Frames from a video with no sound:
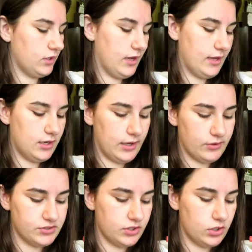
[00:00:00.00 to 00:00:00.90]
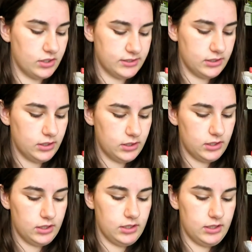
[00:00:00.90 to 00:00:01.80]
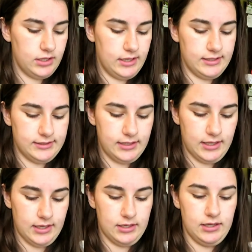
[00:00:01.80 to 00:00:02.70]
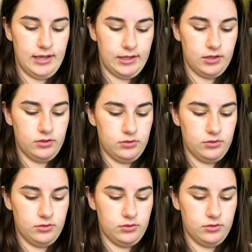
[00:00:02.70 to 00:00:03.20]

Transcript: And I also got it in like